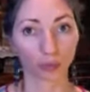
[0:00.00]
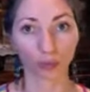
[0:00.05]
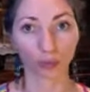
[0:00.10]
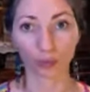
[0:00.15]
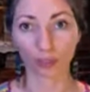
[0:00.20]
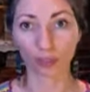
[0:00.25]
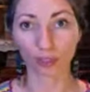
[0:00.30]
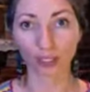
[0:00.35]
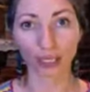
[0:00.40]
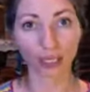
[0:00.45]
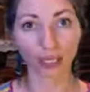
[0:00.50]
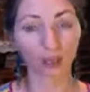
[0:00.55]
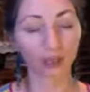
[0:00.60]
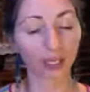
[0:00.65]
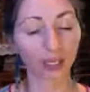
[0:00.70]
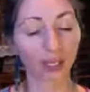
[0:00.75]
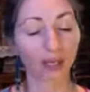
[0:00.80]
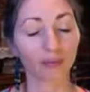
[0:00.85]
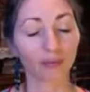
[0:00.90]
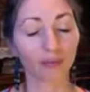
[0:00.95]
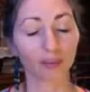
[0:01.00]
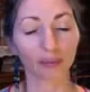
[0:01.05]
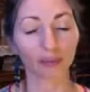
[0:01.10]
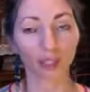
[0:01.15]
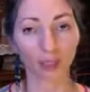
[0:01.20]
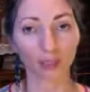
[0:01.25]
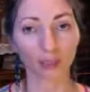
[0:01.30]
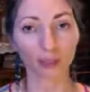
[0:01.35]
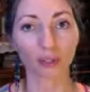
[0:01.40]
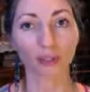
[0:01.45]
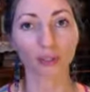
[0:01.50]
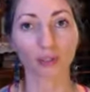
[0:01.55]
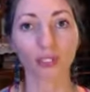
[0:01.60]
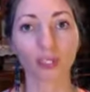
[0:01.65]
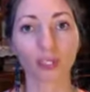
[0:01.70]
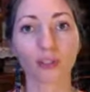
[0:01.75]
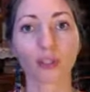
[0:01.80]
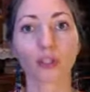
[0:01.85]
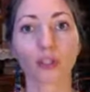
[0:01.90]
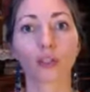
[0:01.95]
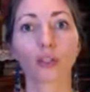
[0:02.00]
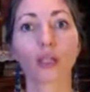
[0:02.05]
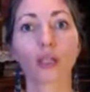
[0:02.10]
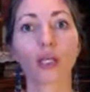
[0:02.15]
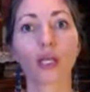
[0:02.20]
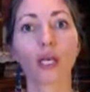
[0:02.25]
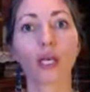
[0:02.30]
the same and have the same sensation